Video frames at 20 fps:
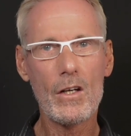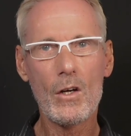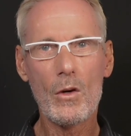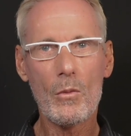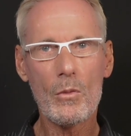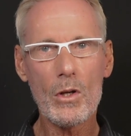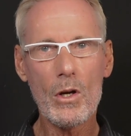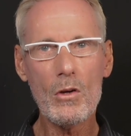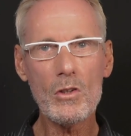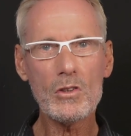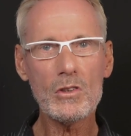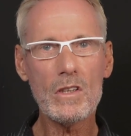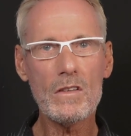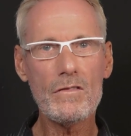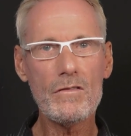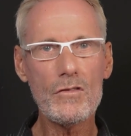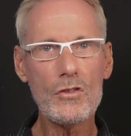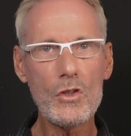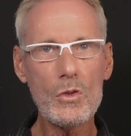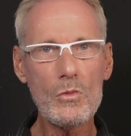We also have
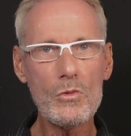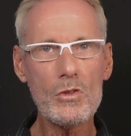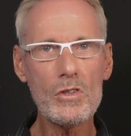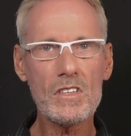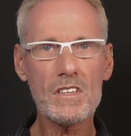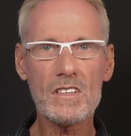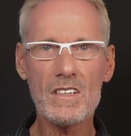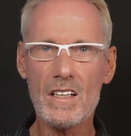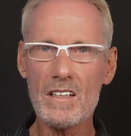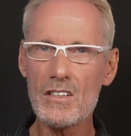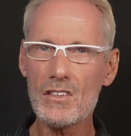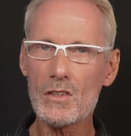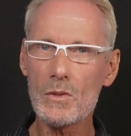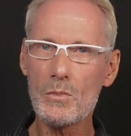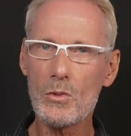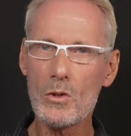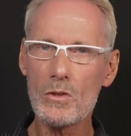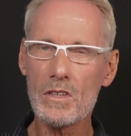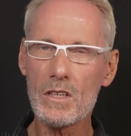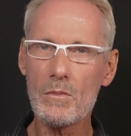numerous studies
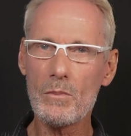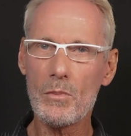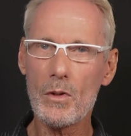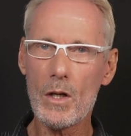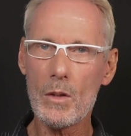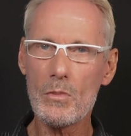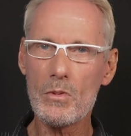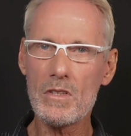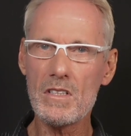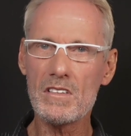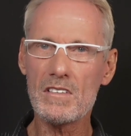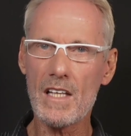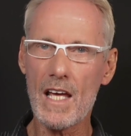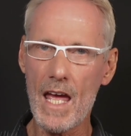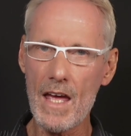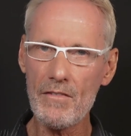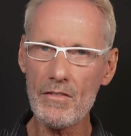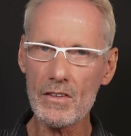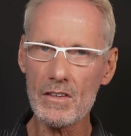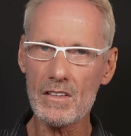supporting berberine's
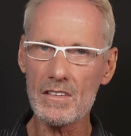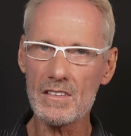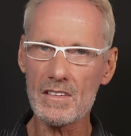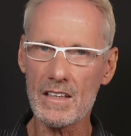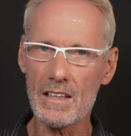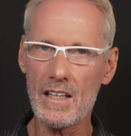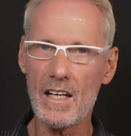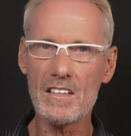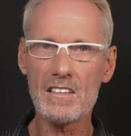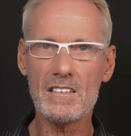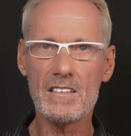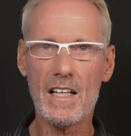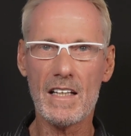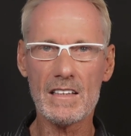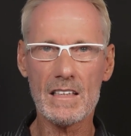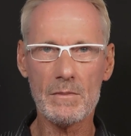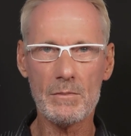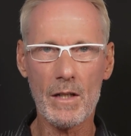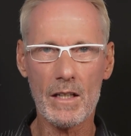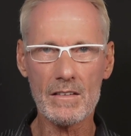efficacy as an
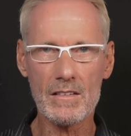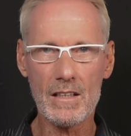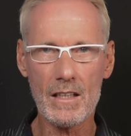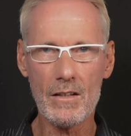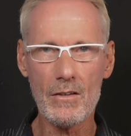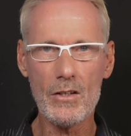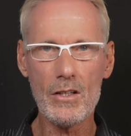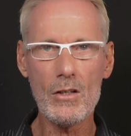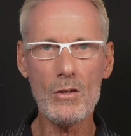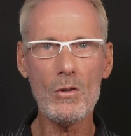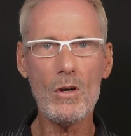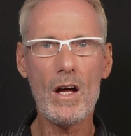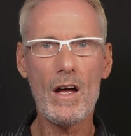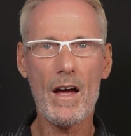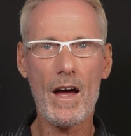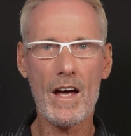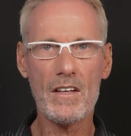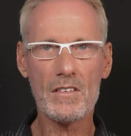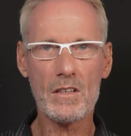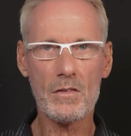antibacterial,
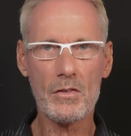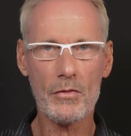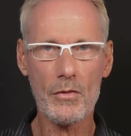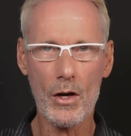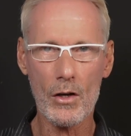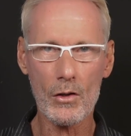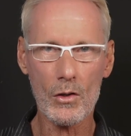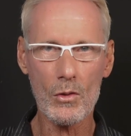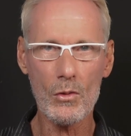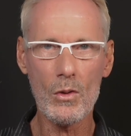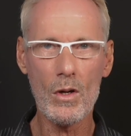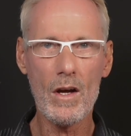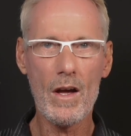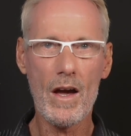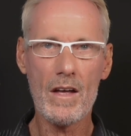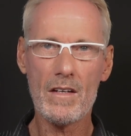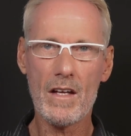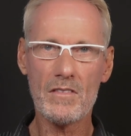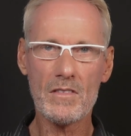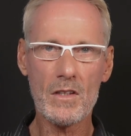antifungal
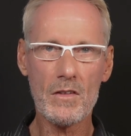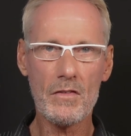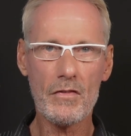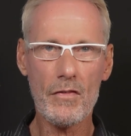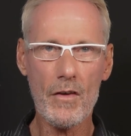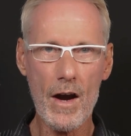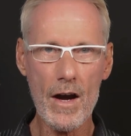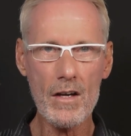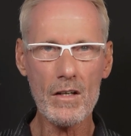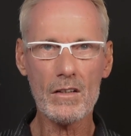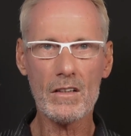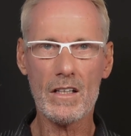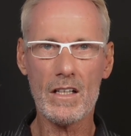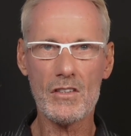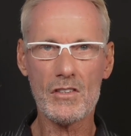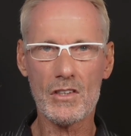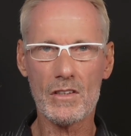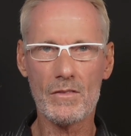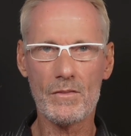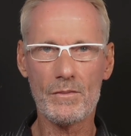and antiviral
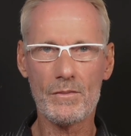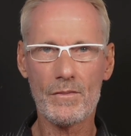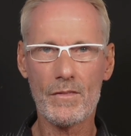agent.